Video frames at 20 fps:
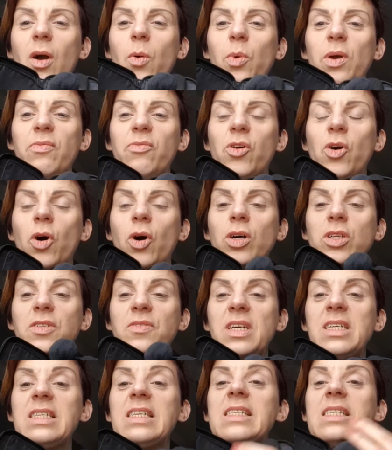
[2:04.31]
We've got,
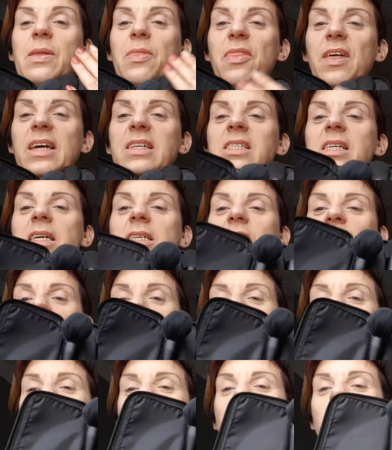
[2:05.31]
these are synthetic, so
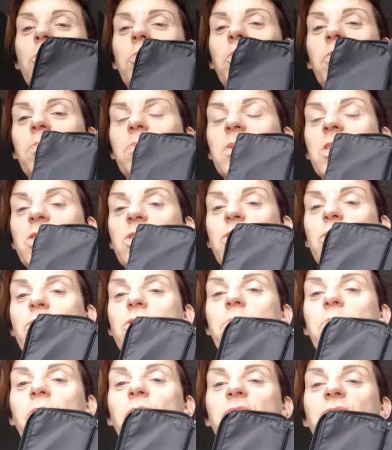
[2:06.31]
these are
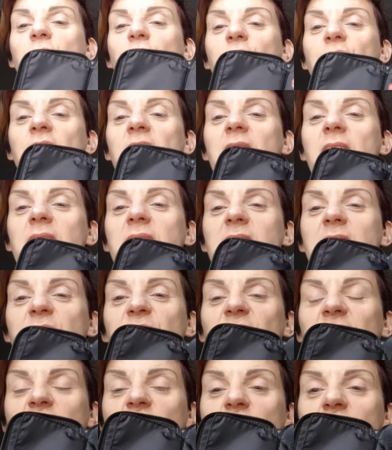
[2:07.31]
suitable for vegans
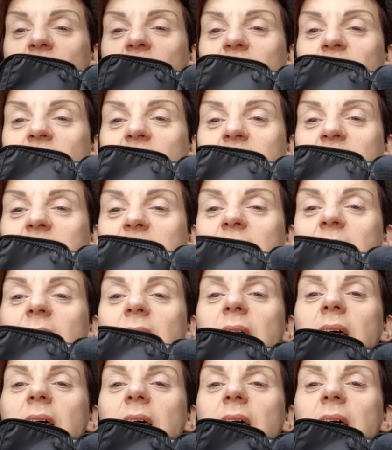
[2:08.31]
and vegetarians.